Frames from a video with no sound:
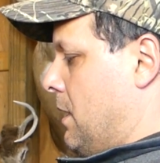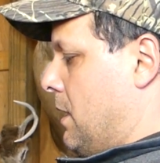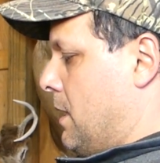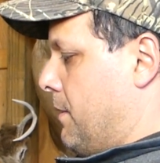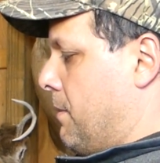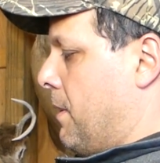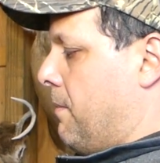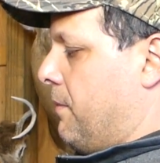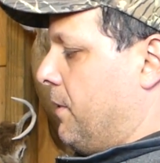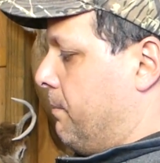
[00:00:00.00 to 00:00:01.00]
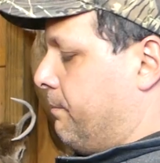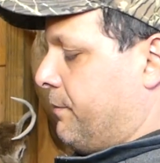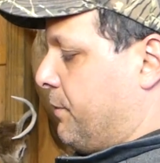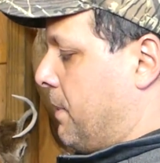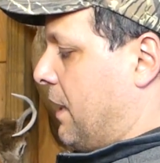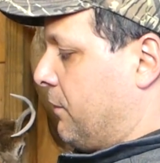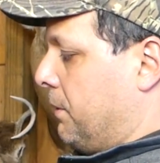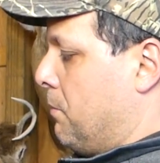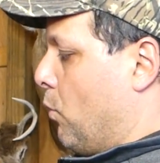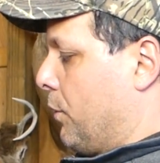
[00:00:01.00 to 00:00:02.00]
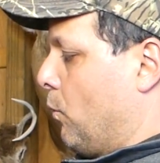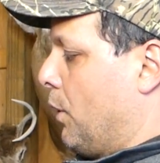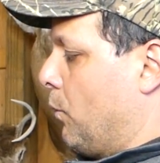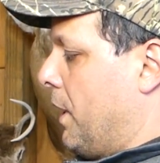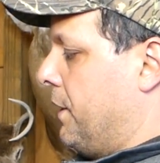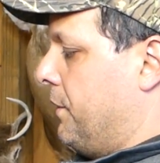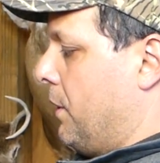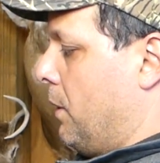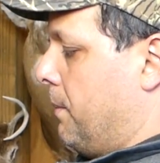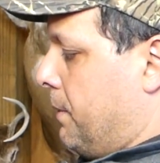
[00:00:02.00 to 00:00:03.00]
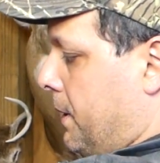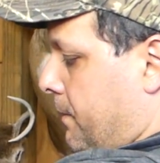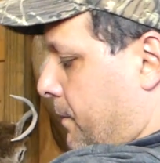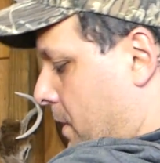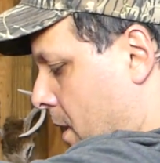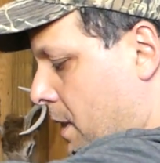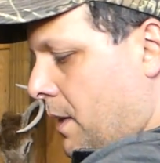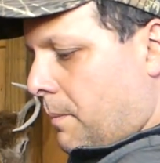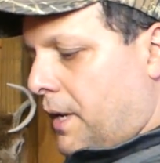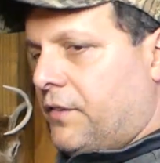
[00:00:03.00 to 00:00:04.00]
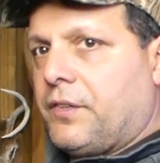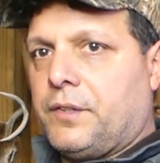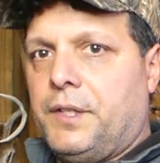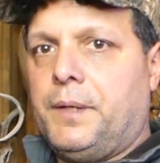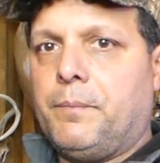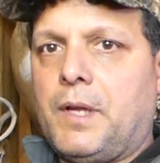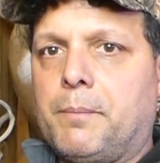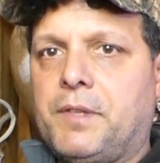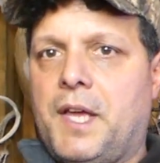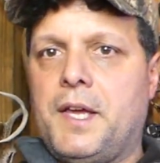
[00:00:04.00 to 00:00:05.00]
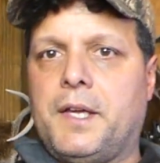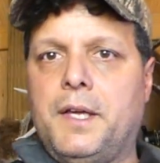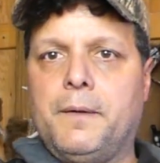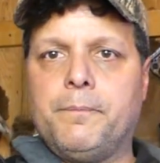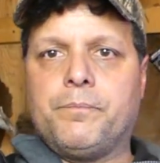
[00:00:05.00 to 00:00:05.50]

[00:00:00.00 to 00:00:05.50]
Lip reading: There's possibly more than one way to do it, but basically I'm taking,